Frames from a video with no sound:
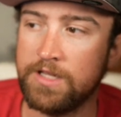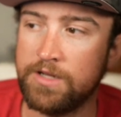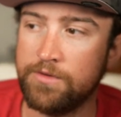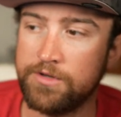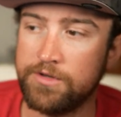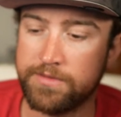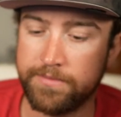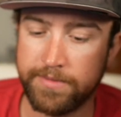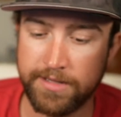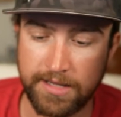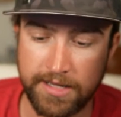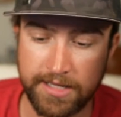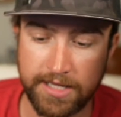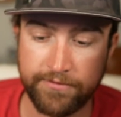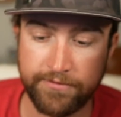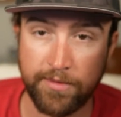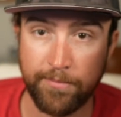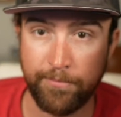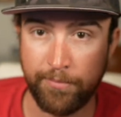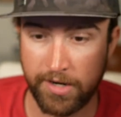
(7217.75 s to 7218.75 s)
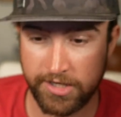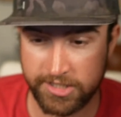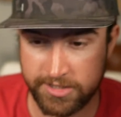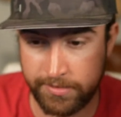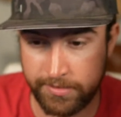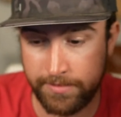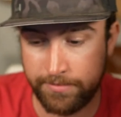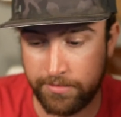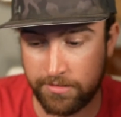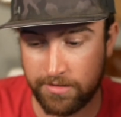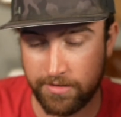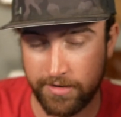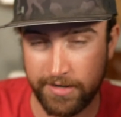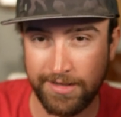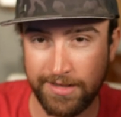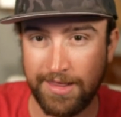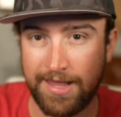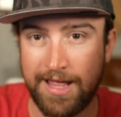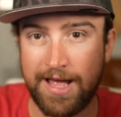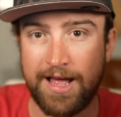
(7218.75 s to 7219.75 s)
which would be like if a bunch of people are in
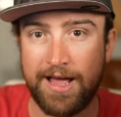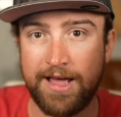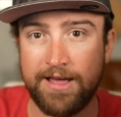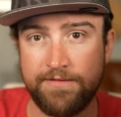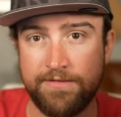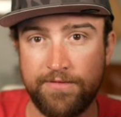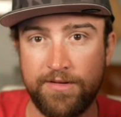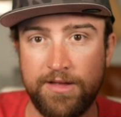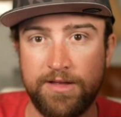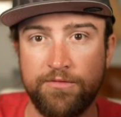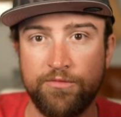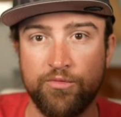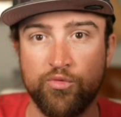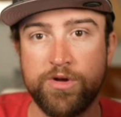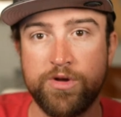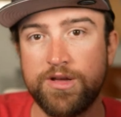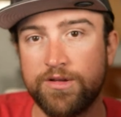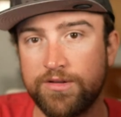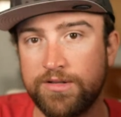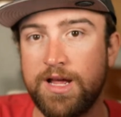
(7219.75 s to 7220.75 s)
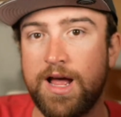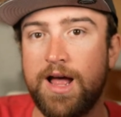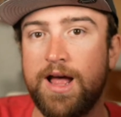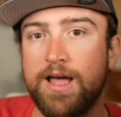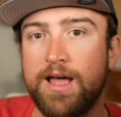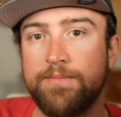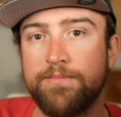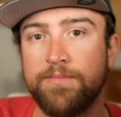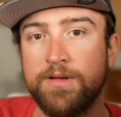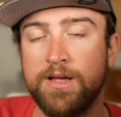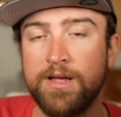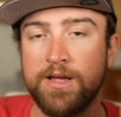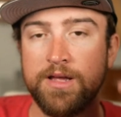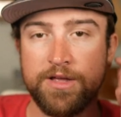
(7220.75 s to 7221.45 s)
real time